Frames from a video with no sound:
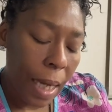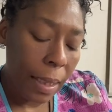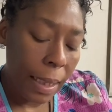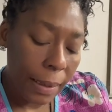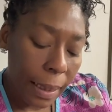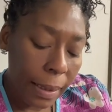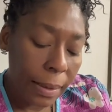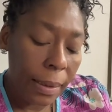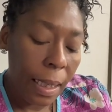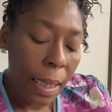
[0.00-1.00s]
can I say
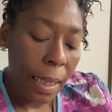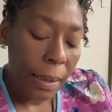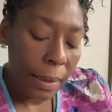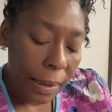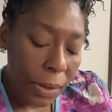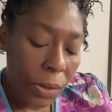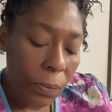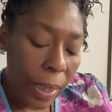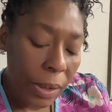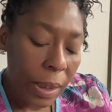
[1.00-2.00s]
this? The
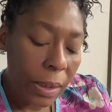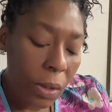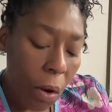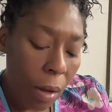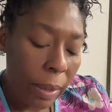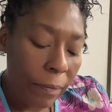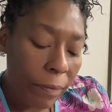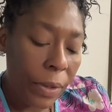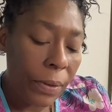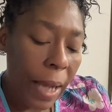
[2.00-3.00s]
situation is calling for
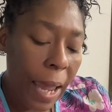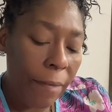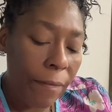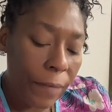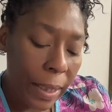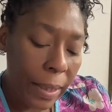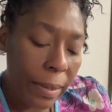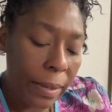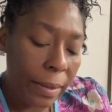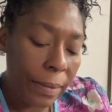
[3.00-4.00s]
you to have
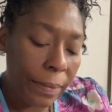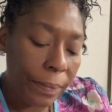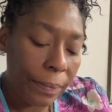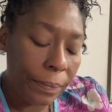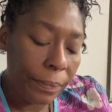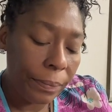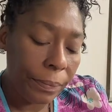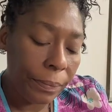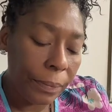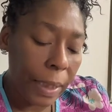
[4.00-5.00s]
faith.
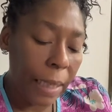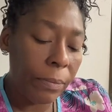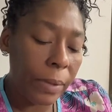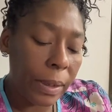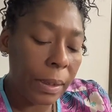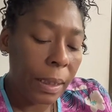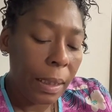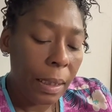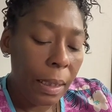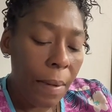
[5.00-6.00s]
That it was
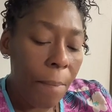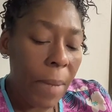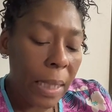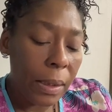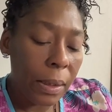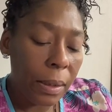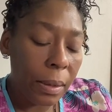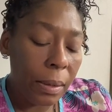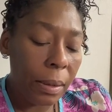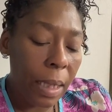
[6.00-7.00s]
meant
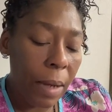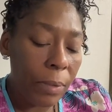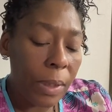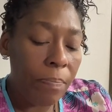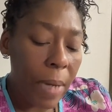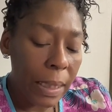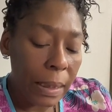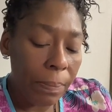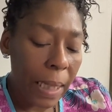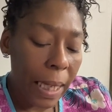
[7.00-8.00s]

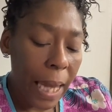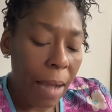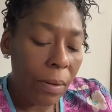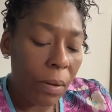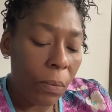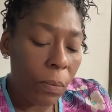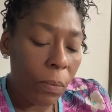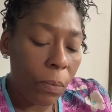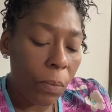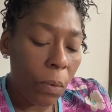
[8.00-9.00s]
to play out or
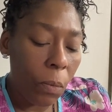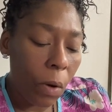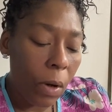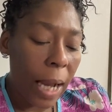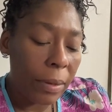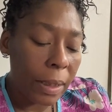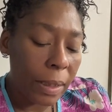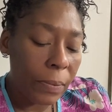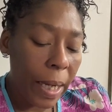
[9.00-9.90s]
work out this